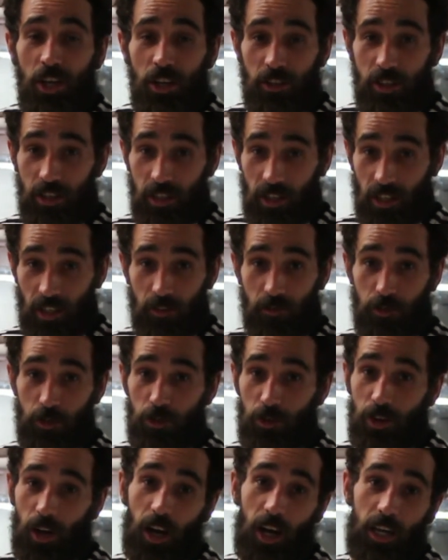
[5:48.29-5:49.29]
to give
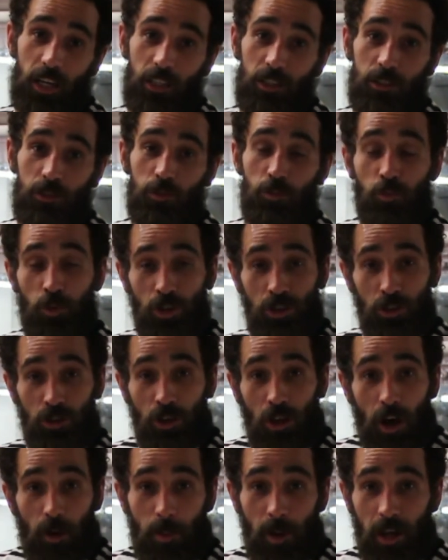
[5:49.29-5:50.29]
you guys what you
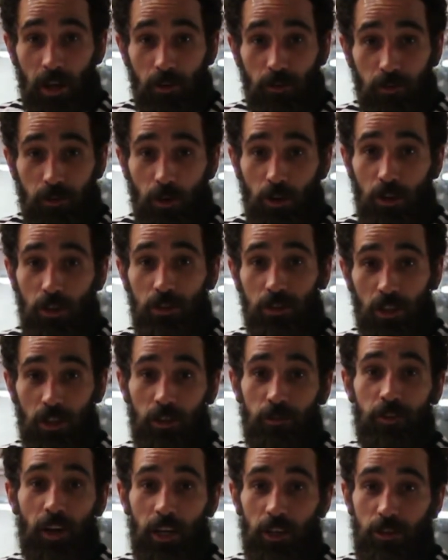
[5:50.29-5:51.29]
lot are paying for. So
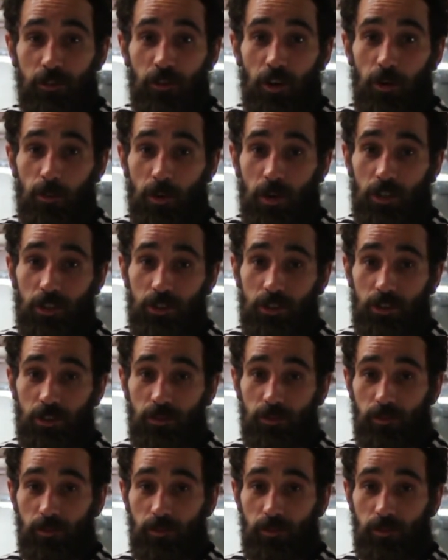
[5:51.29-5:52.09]
thank you very much.